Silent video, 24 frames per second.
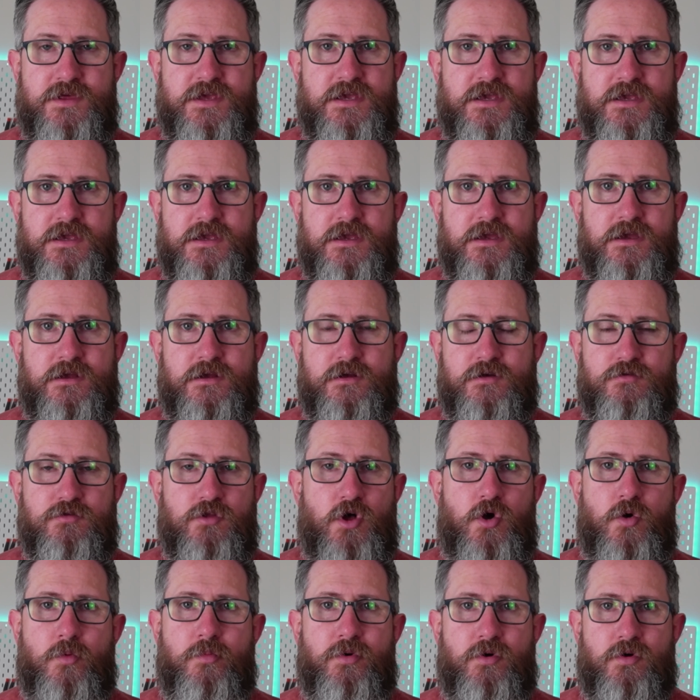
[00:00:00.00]
the
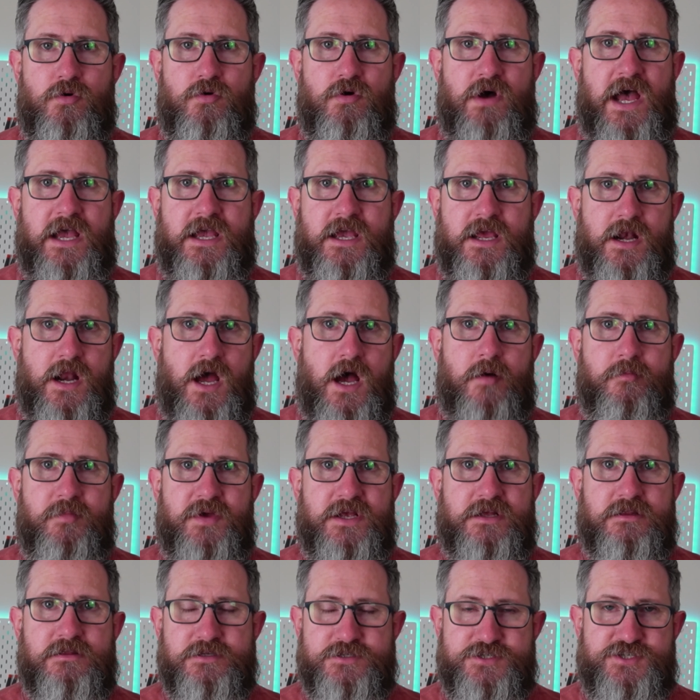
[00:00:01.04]
global
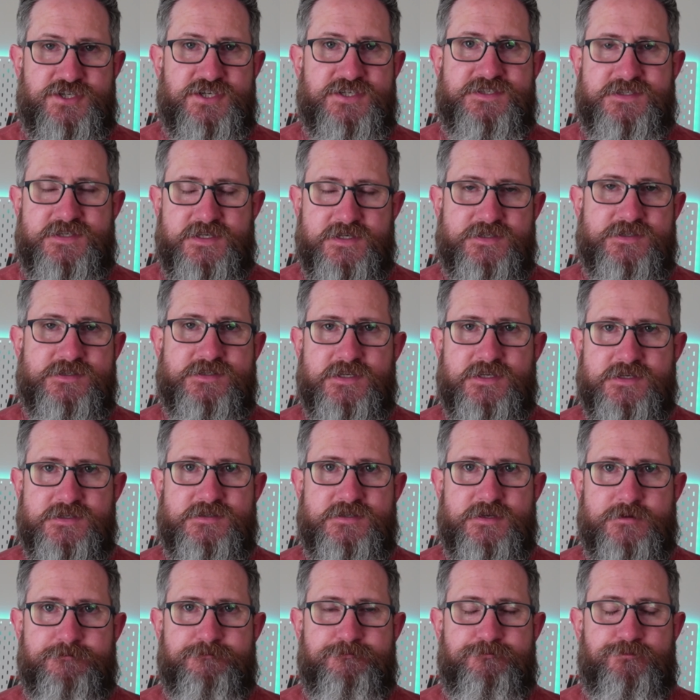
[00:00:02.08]
economic logistics
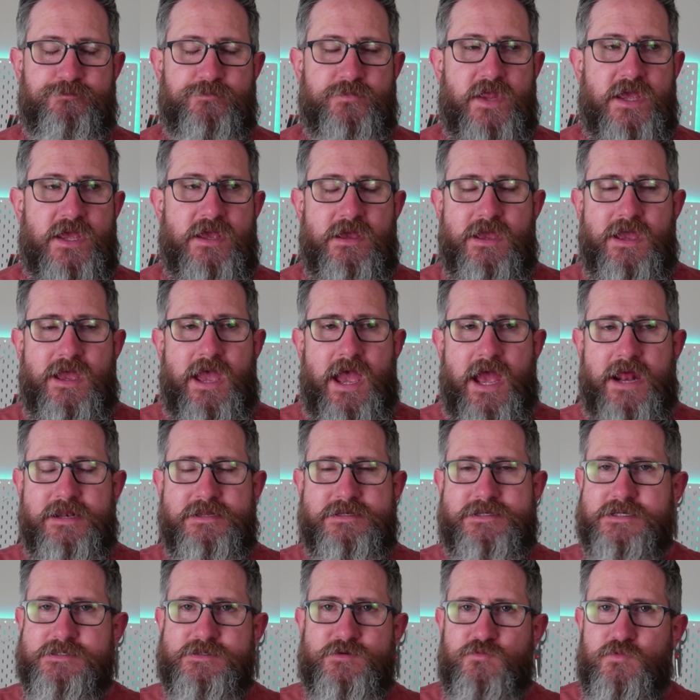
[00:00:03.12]
system. And it
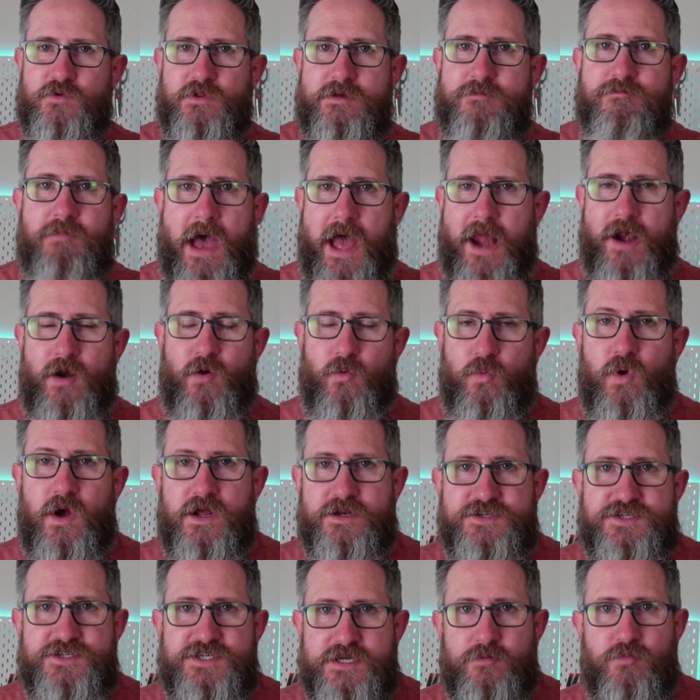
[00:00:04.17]
doesn't really matter
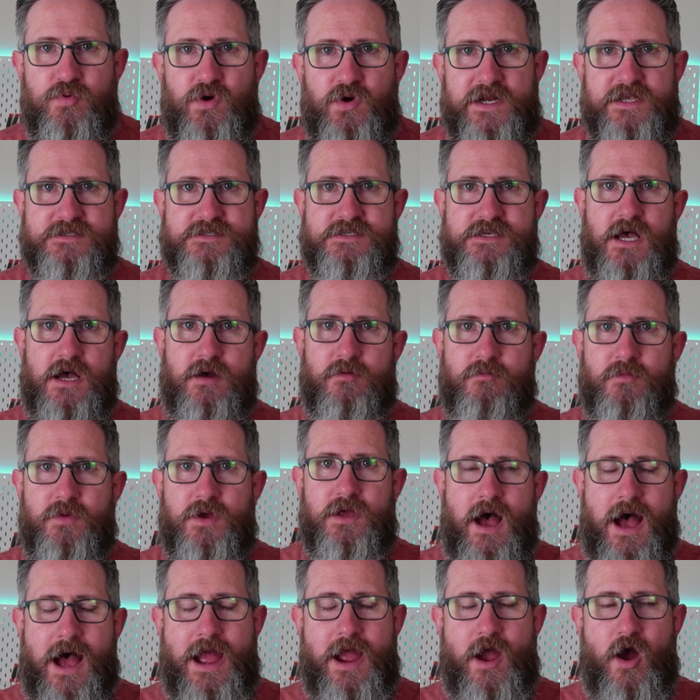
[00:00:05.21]
what she brings up.
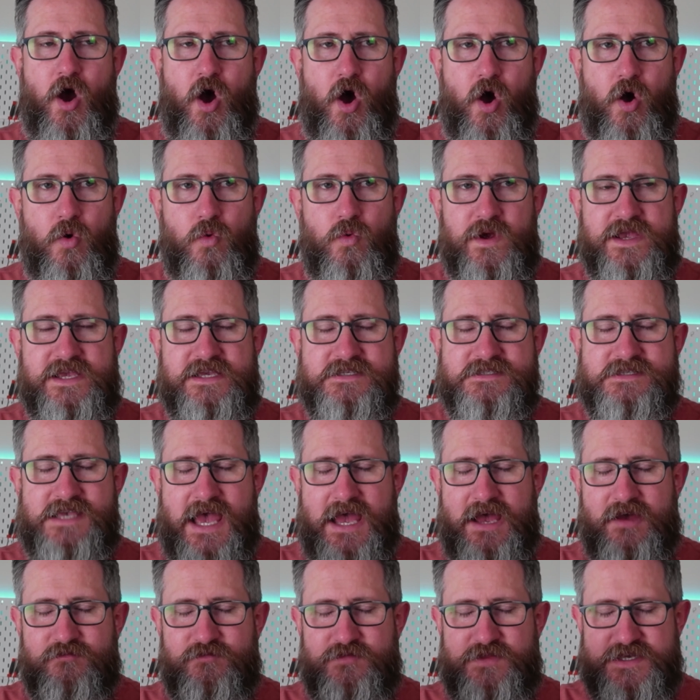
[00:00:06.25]
I always
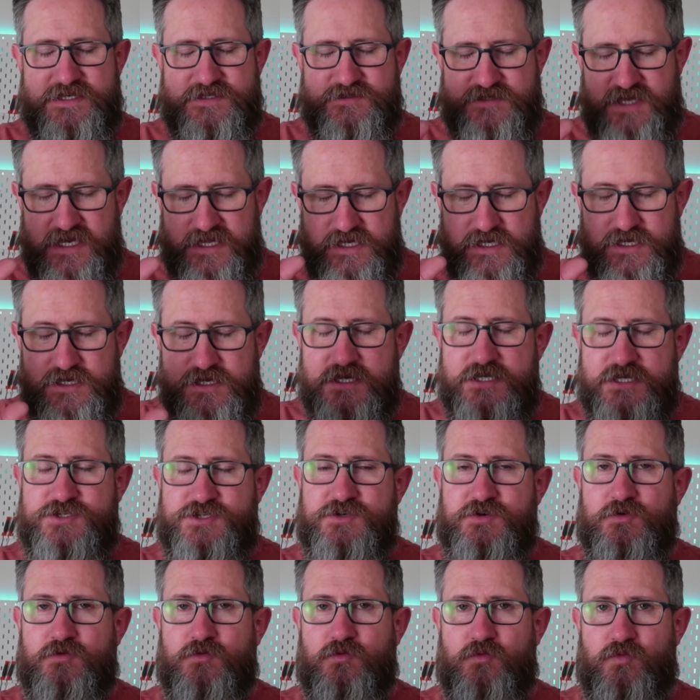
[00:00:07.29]
have this
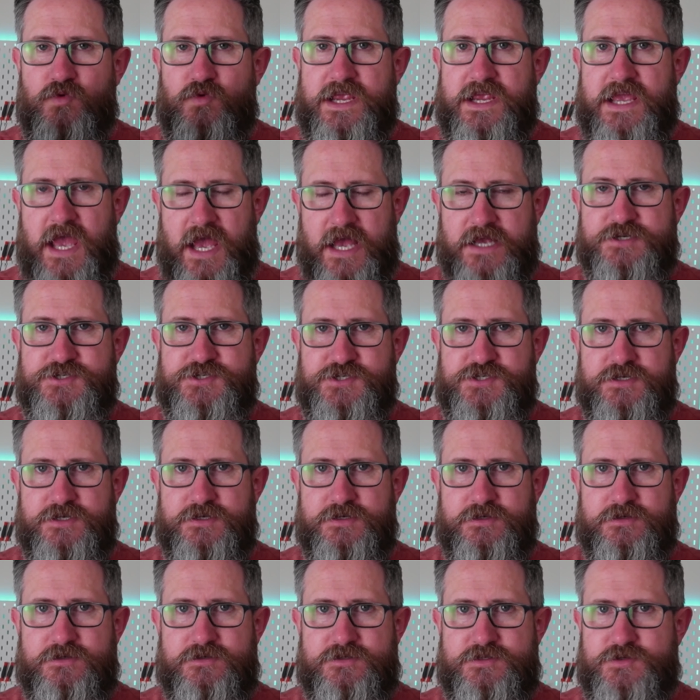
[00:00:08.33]
initial reaction
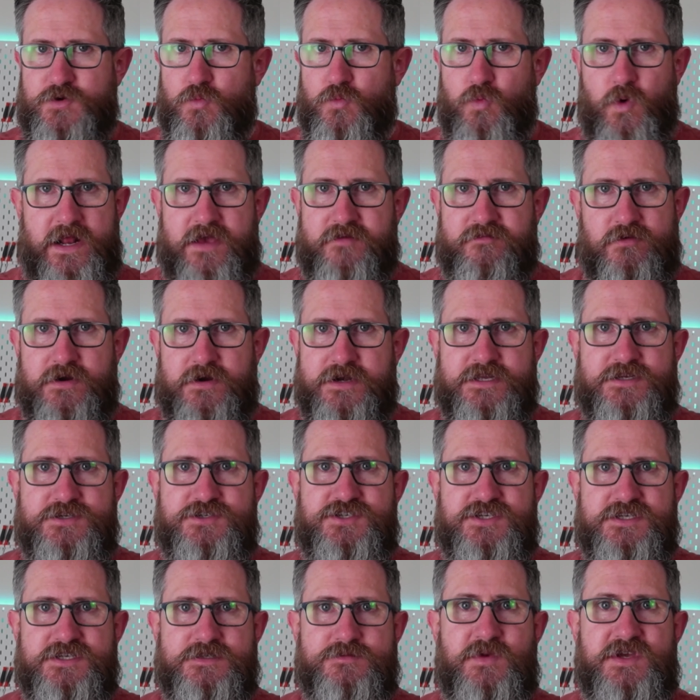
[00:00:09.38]
to whatever it is
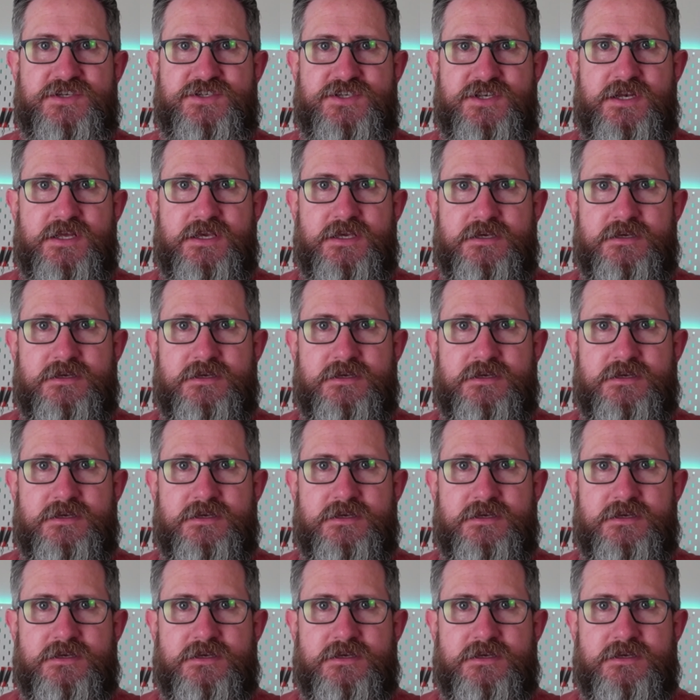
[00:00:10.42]
she's mentioning.